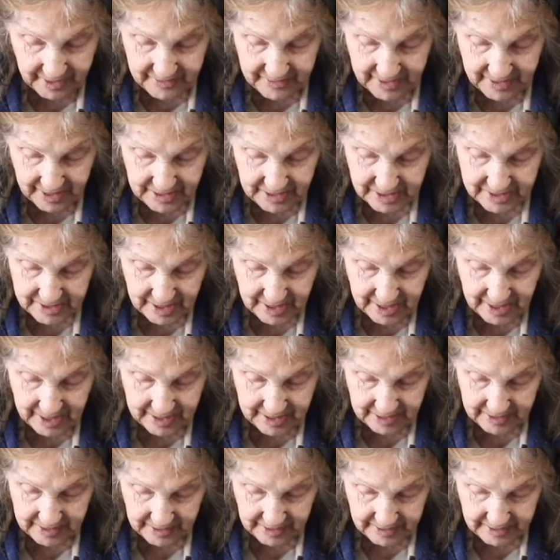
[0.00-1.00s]
then to
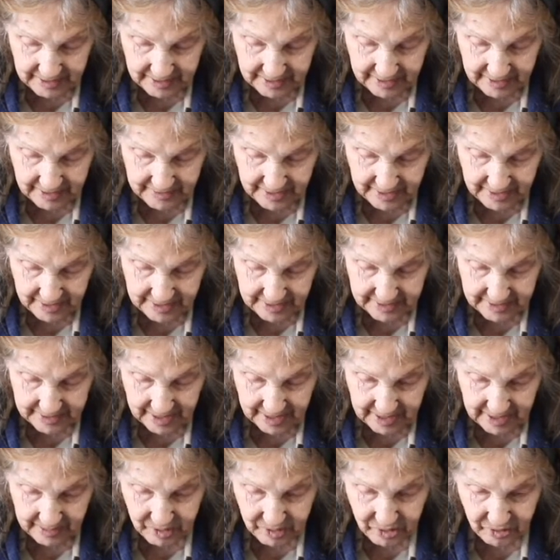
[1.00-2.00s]
England, and then
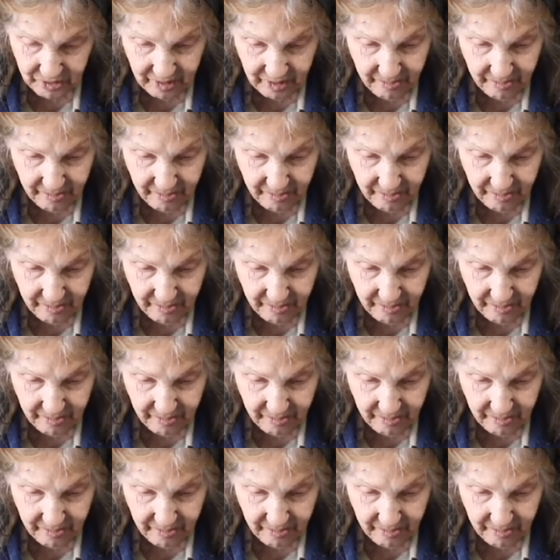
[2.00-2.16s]
came to